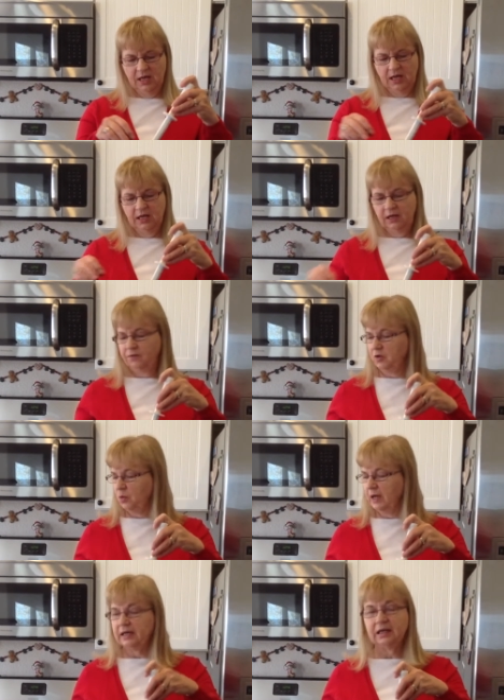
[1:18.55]
And if you
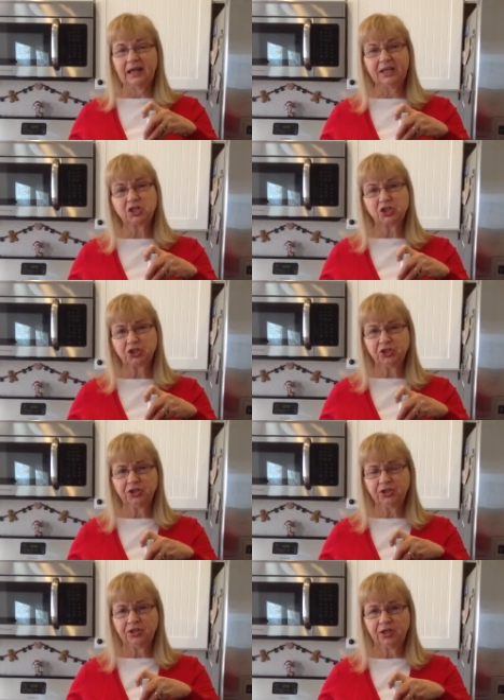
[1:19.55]
want less
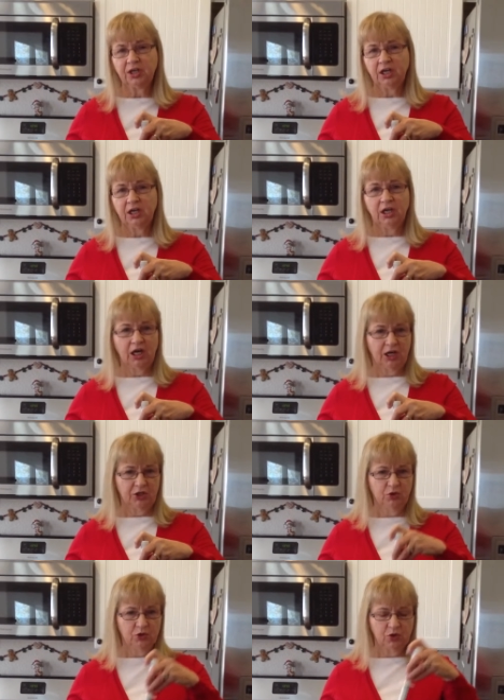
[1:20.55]
sugar, uh,
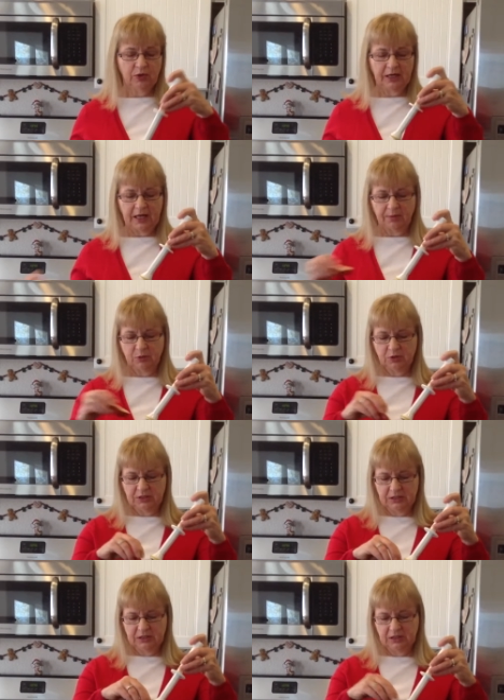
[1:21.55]
use green apples
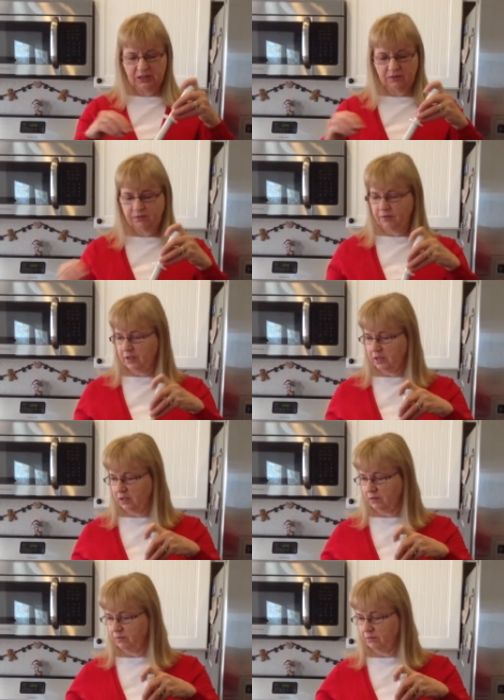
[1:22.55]
instead of uh,
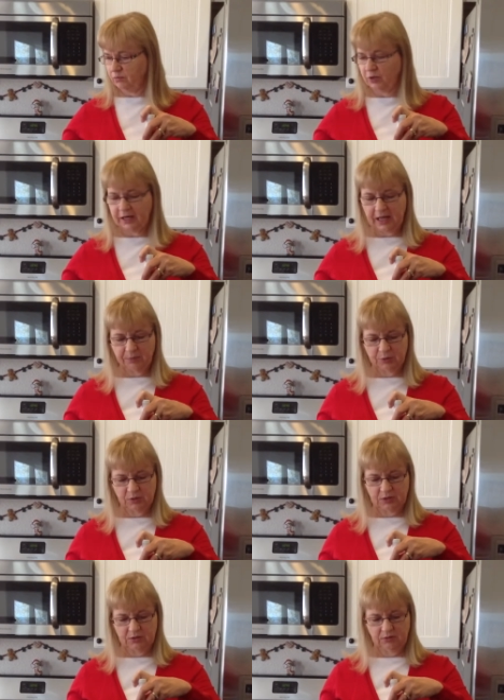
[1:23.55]
red apples.